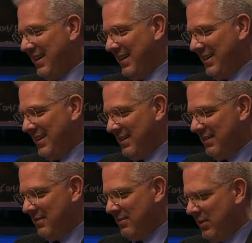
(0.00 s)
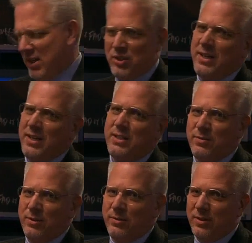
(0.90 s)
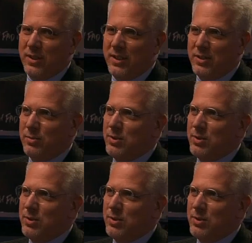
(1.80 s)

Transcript: And we had Chinese food for lunch,